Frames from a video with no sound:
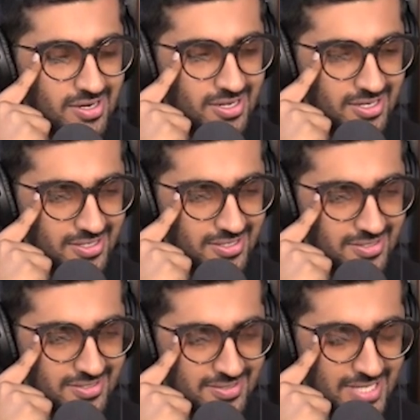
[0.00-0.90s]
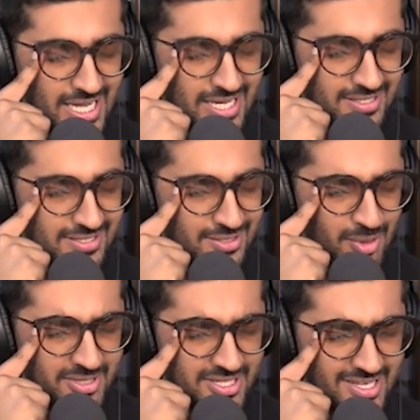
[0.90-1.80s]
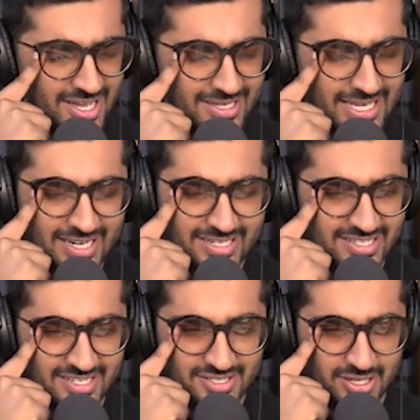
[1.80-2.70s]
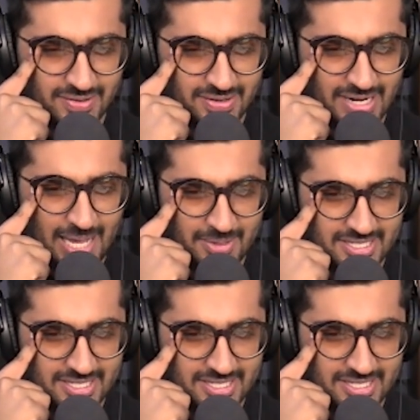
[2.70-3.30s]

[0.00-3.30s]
Uh, I you remember this guy Kenny G? He's not even rap